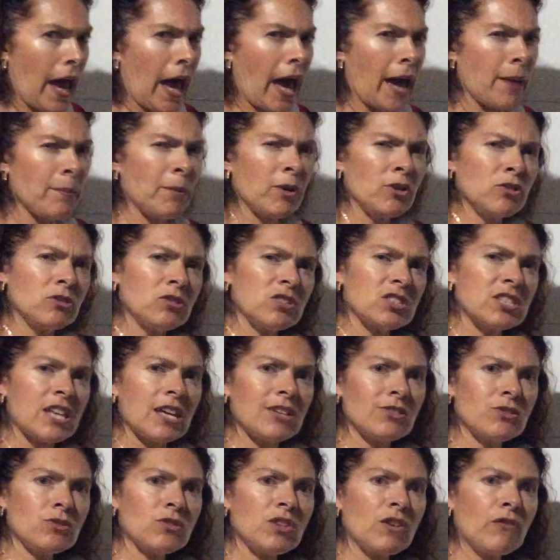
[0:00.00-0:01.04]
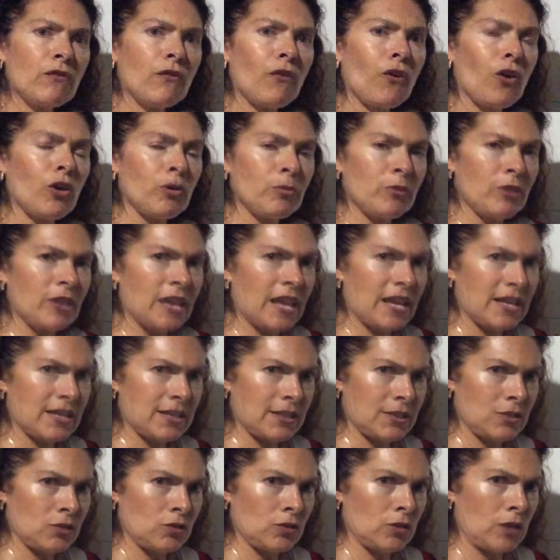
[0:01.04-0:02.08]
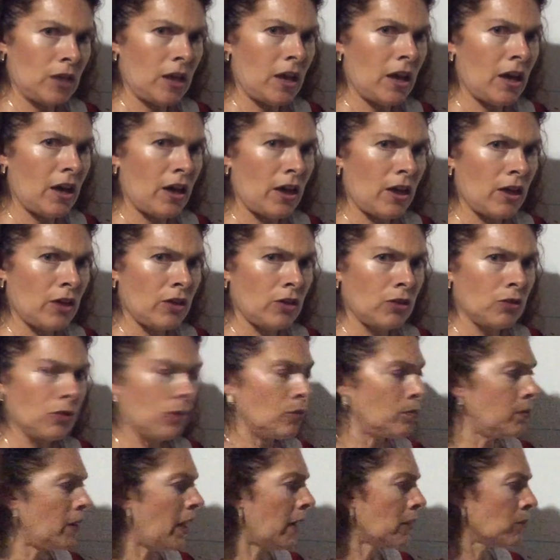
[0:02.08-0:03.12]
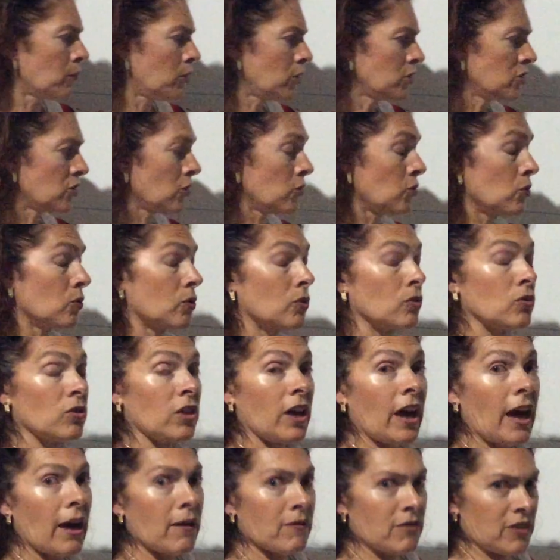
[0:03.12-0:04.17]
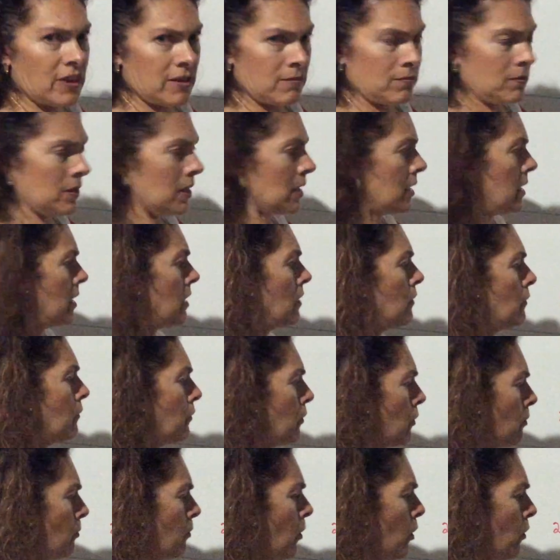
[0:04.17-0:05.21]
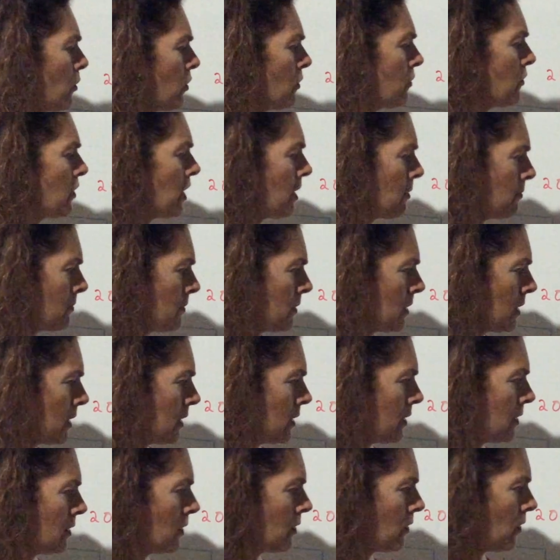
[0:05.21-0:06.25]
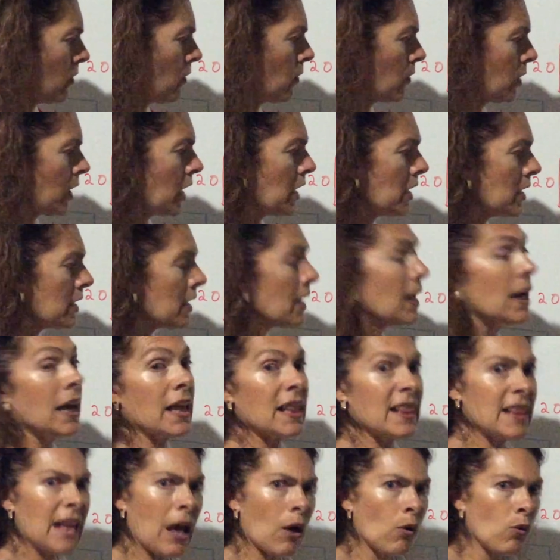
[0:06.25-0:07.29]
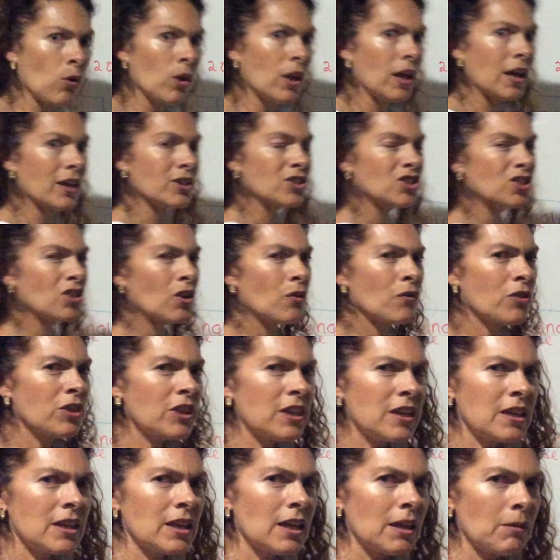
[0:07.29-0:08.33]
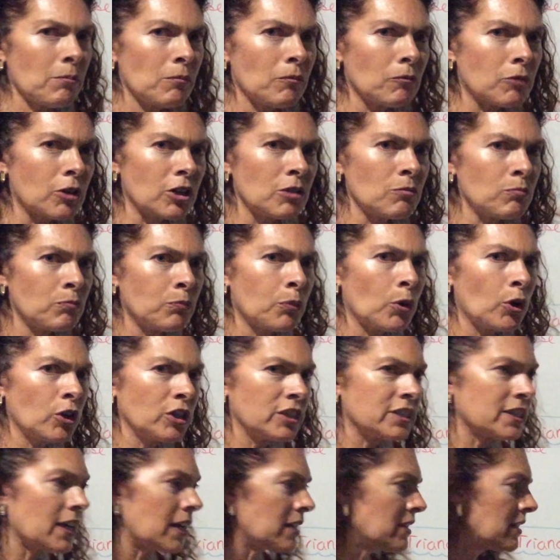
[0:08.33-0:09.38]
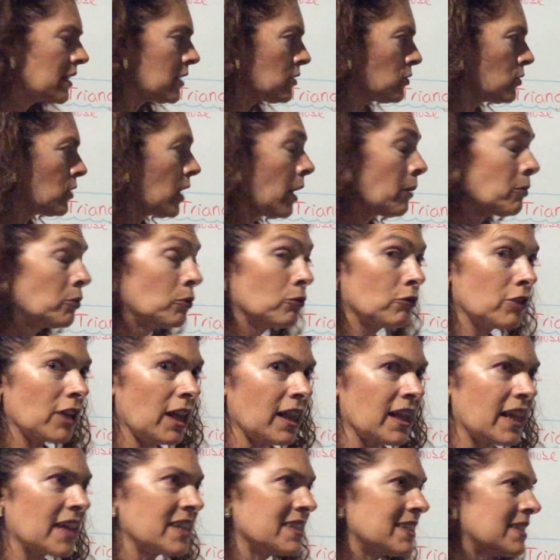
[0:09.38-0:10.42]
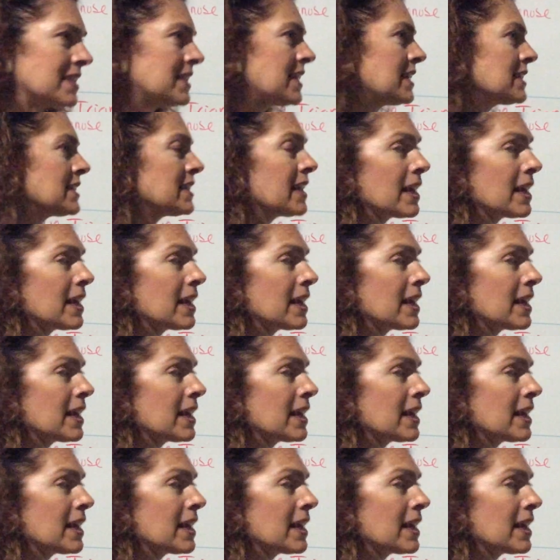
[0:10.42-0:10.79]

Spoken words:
I'm going to send you the formulas through Blackboard so you could have them from both of them, okay? Now, something very important that you have to realize is this.